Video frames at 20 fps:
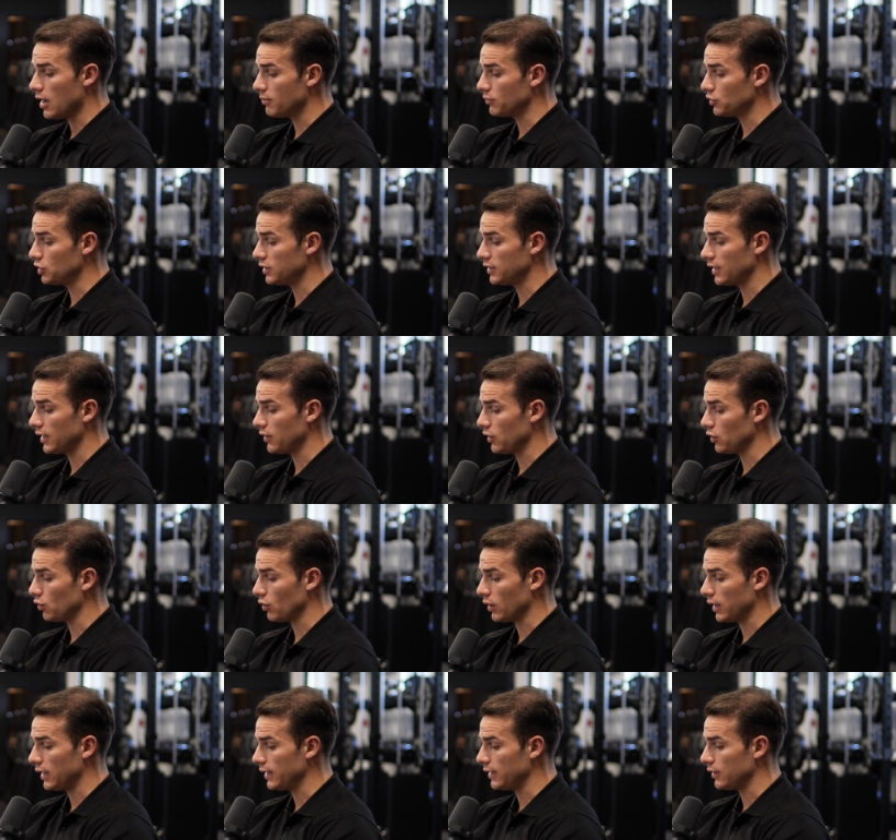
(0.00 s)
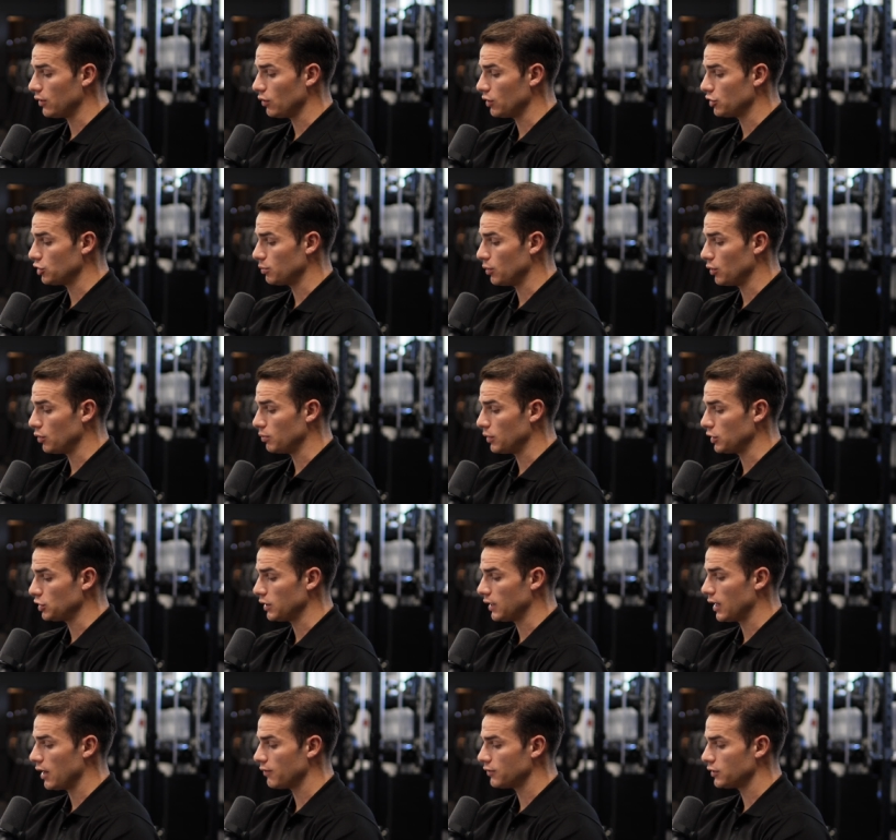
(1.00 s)
She said that you're clearly knowledgeable, but
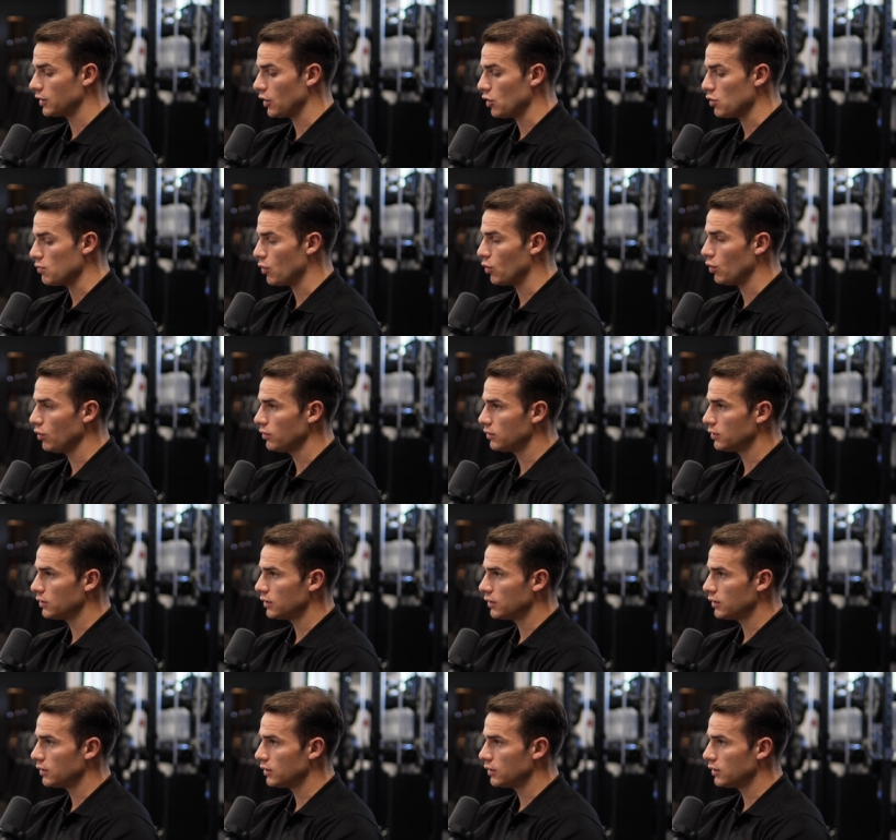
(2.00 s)
she'd love to know more.